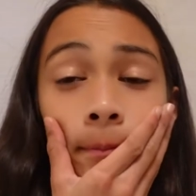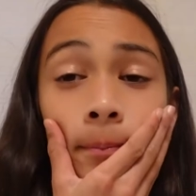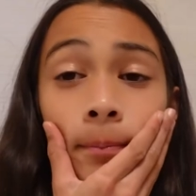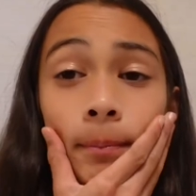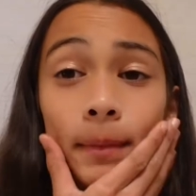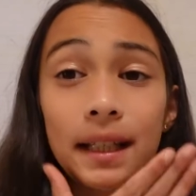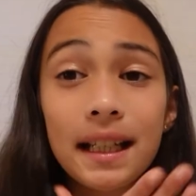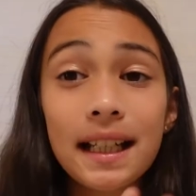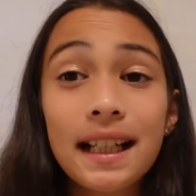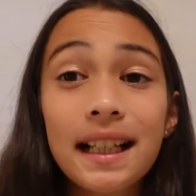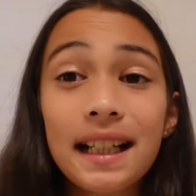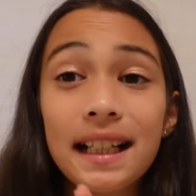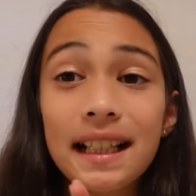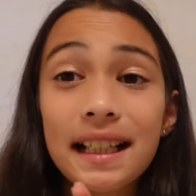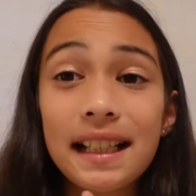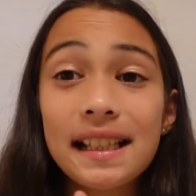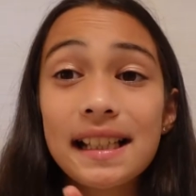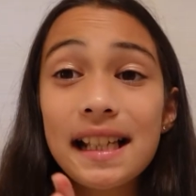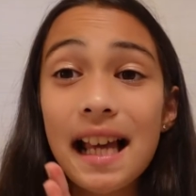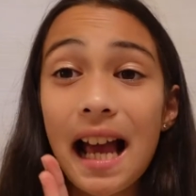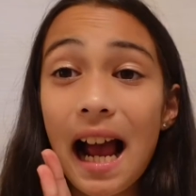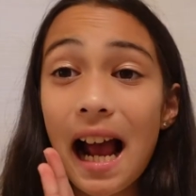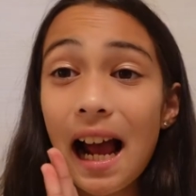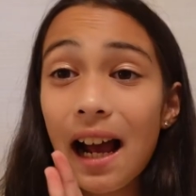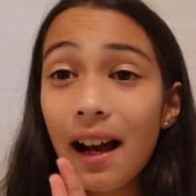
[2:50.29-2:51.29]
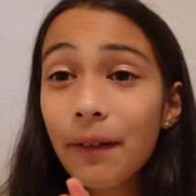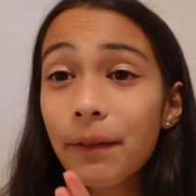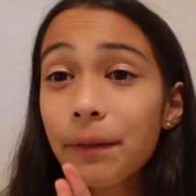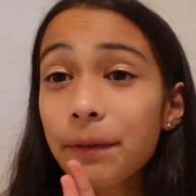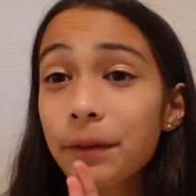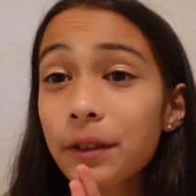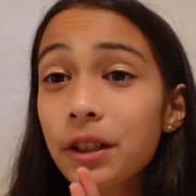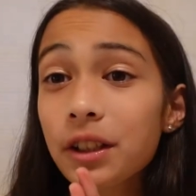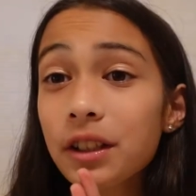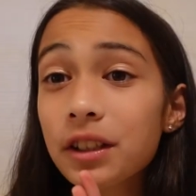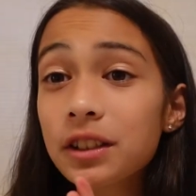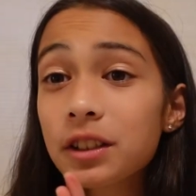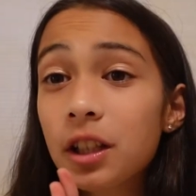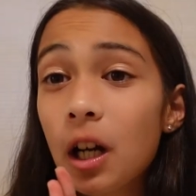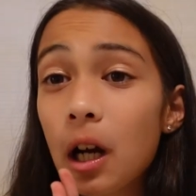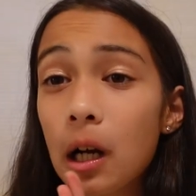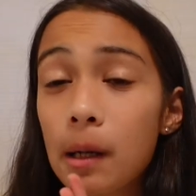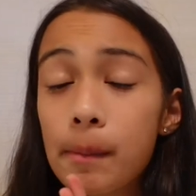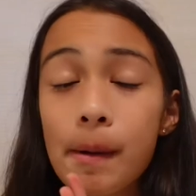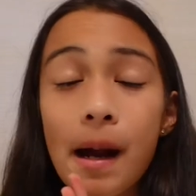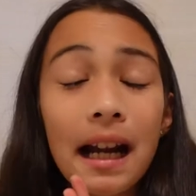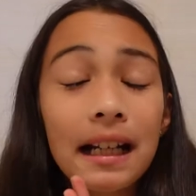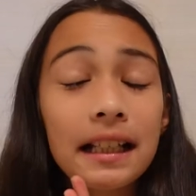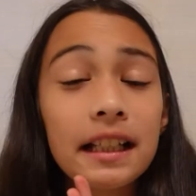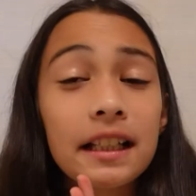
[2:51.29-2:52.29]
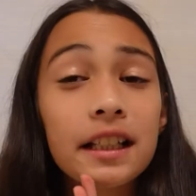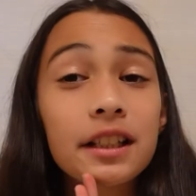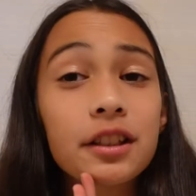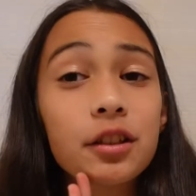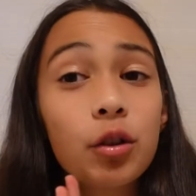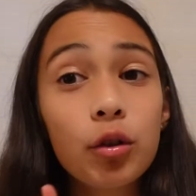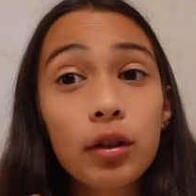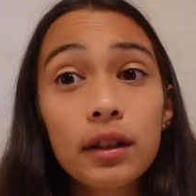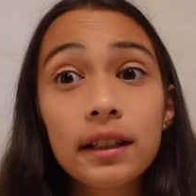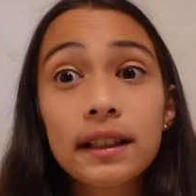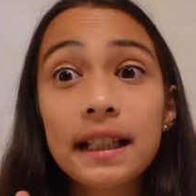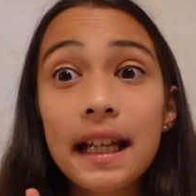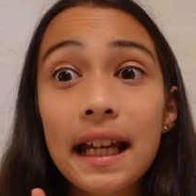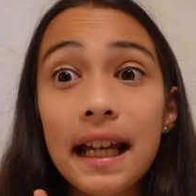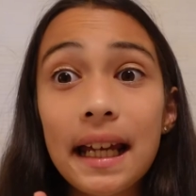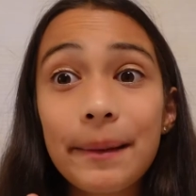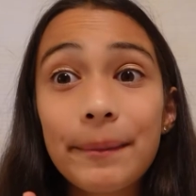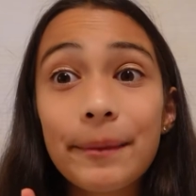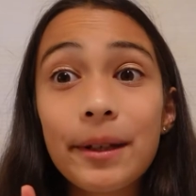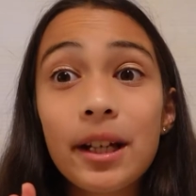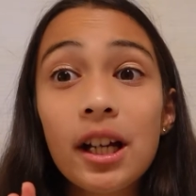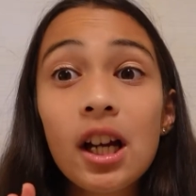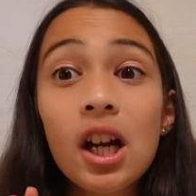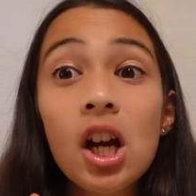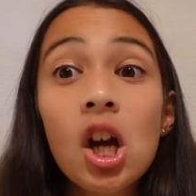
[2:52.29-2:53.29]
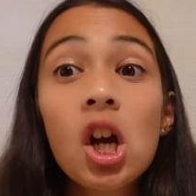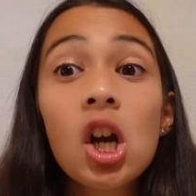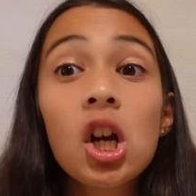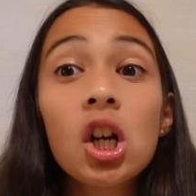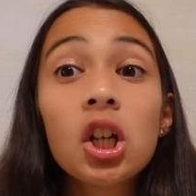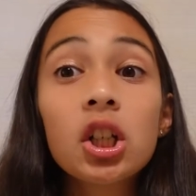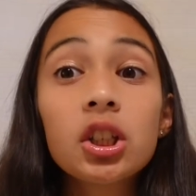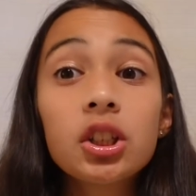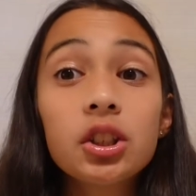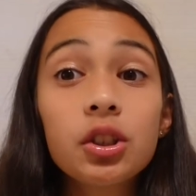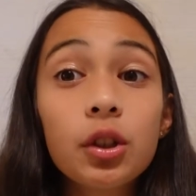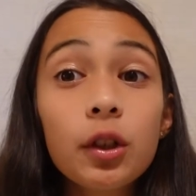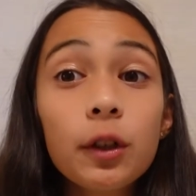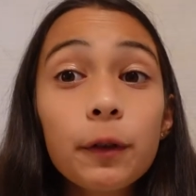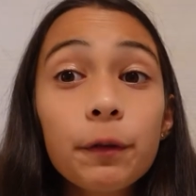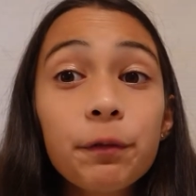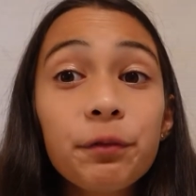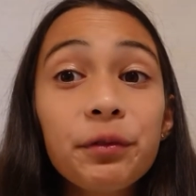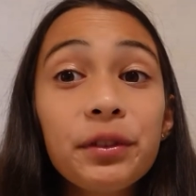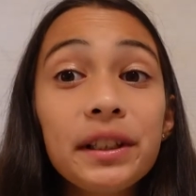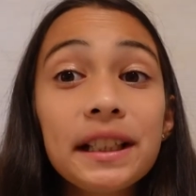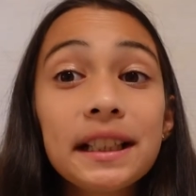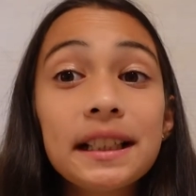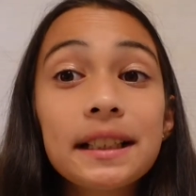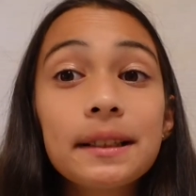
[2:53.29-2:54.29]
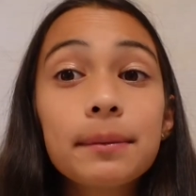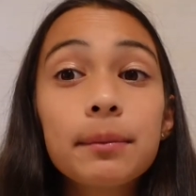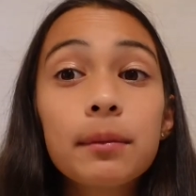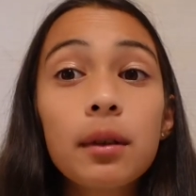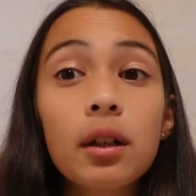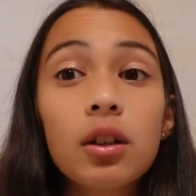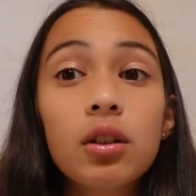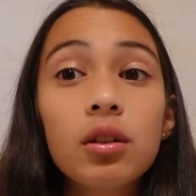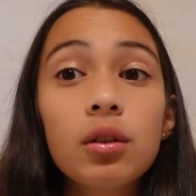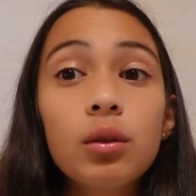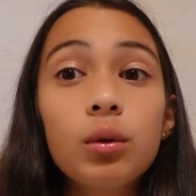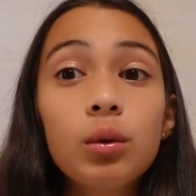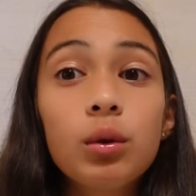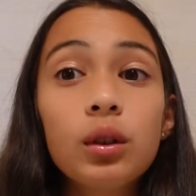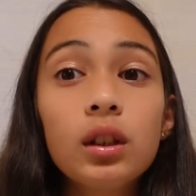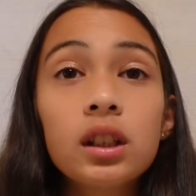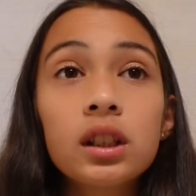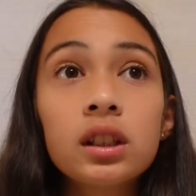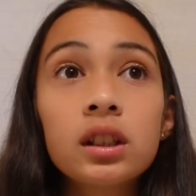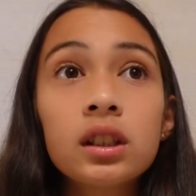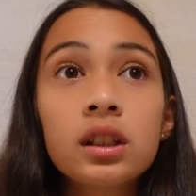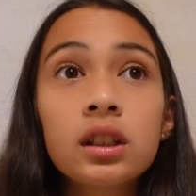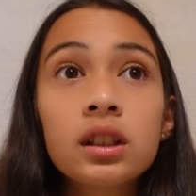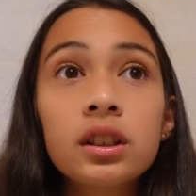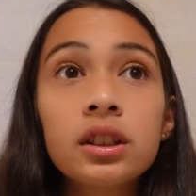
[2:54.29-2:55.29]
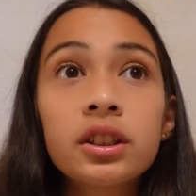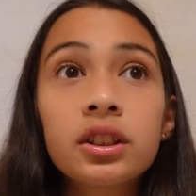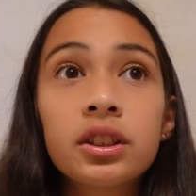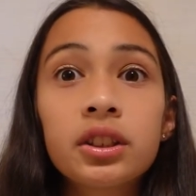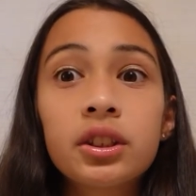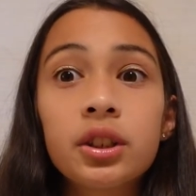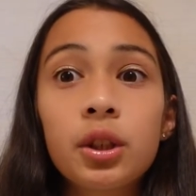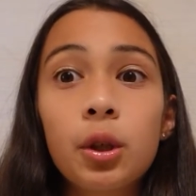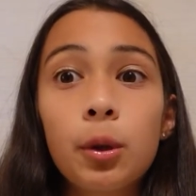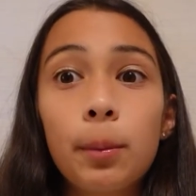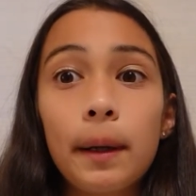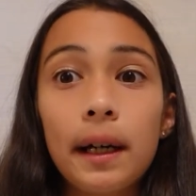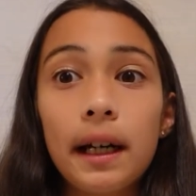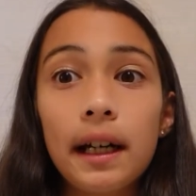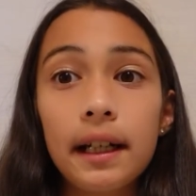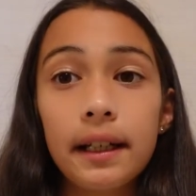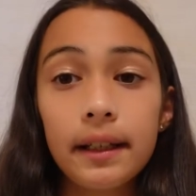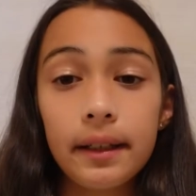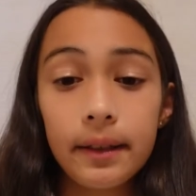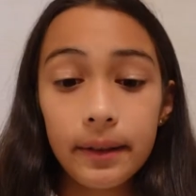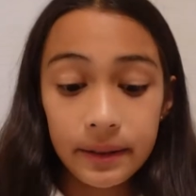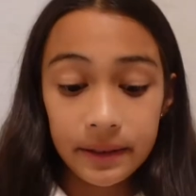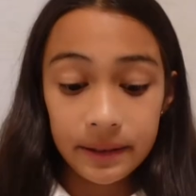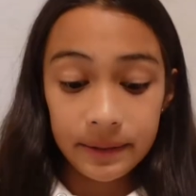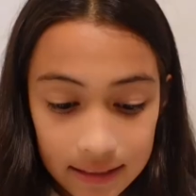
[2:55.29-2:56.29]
Because after soccer practice or game, your feet smell so bad.